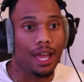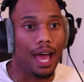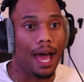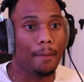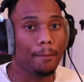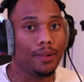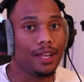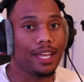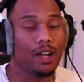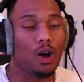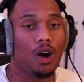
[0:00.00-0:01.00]
I'm
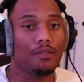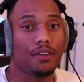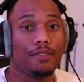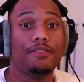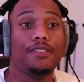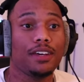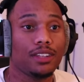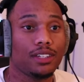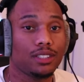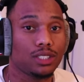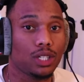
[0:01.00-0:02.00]
playing off of
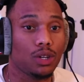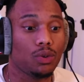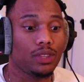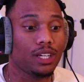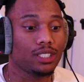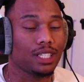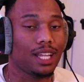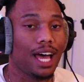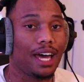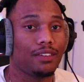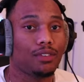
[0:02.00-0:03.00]
feeling. So there's a
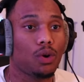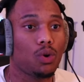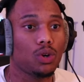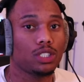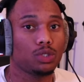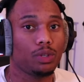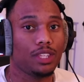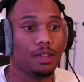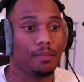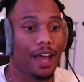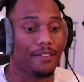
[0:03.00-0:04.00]
lot of chords
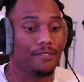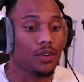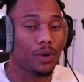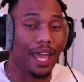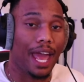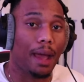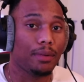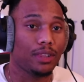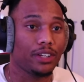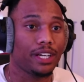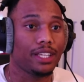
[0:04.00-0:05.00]
within my
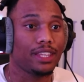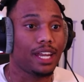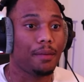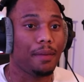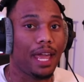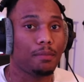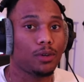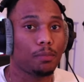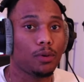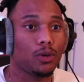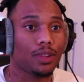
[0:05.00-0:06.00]
vocabulary that I'm able to
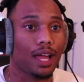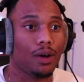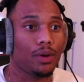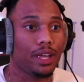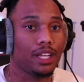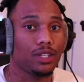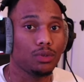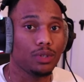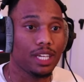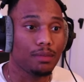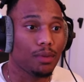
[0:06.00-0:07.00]
pull out in
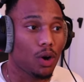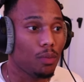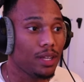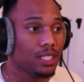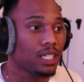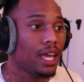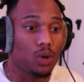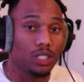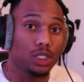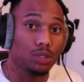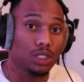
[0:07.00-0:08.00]
unique moments.
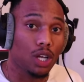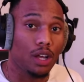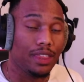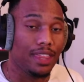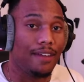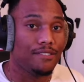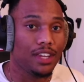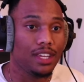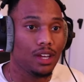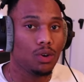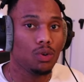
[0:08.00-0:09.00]
What you saw in that
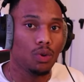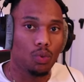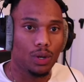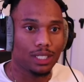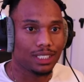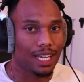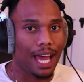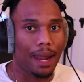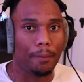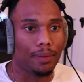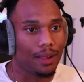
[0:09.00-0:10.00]
video was
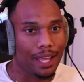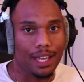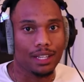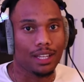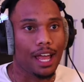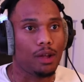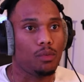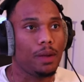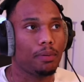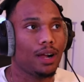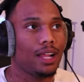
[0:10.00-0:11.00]
not planned. Like
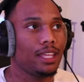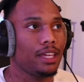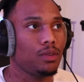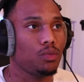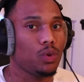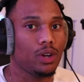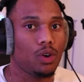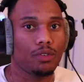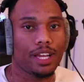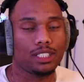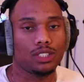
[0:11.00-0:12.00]
we probably went
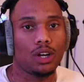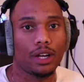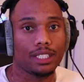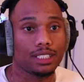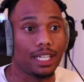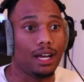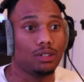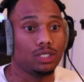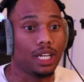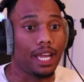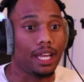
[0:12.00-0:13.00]
over that song in sound
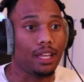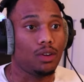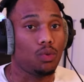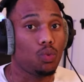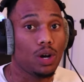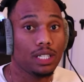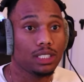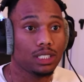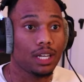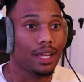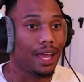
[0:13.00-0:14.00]
check
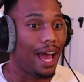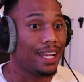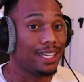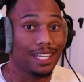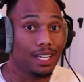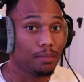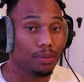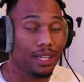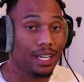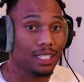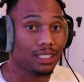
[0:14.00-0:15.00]
once I didn't
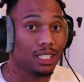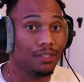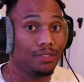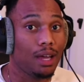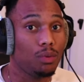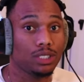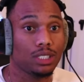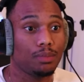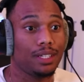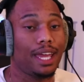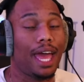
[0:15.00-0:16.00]
play that stuff. That was
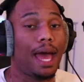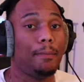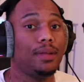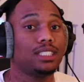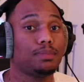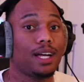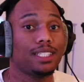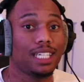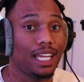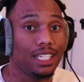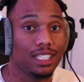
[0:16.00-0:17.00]
something that happened
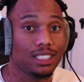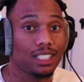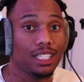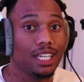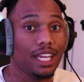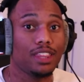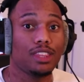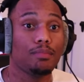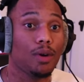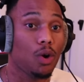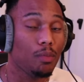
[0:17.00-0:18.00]
spontaneously in the
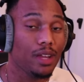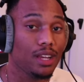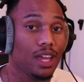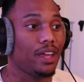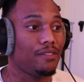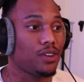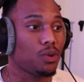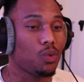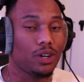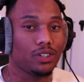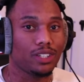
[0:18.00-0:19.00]
moment. If you're
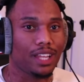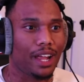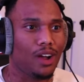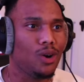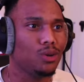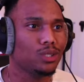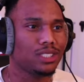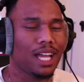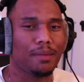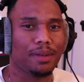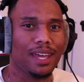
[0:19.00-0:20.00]
wondering, like, oh,
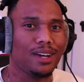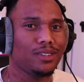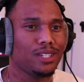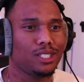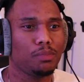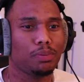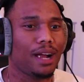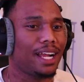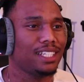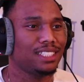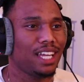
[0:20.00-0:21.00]
snap, Kale, did you
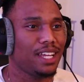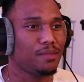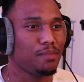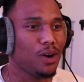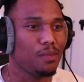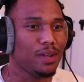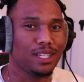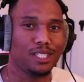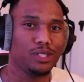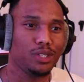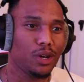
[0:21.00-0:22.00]
practice that in the moment?
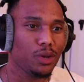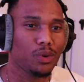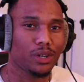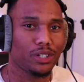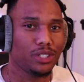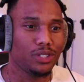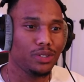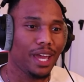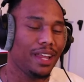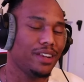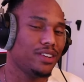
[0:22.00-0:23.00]
Did you know you were going to do
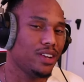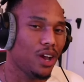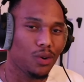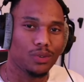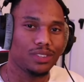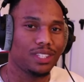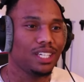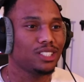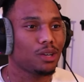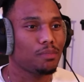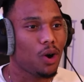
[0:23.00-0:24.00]
that? No,
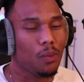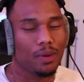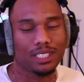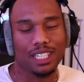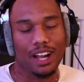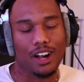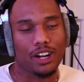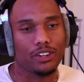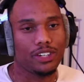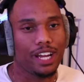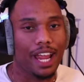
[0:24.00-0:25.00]
these are moments that are
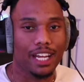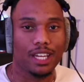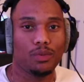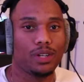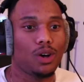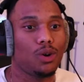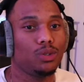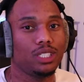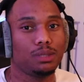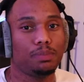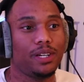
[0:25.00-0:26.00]
created when the
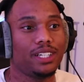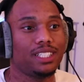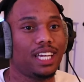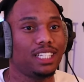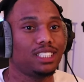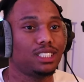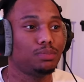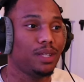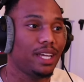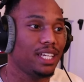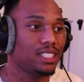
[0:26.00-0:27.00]
Holy Spirit takes its
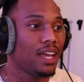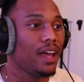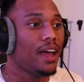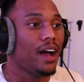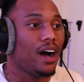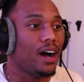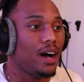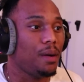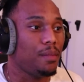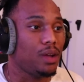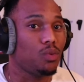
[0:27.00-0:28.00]
place.
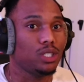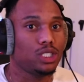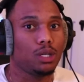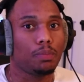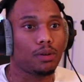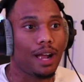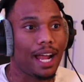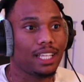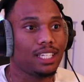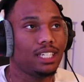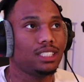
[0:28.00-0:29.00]
Um, and what you
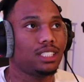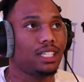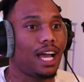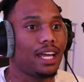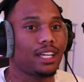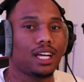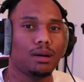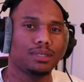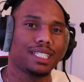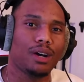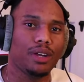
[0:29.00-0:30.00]
practice kind of
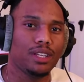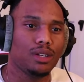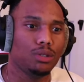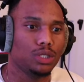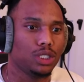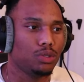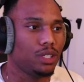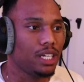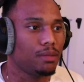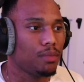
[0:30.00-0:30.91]
comes out in those unique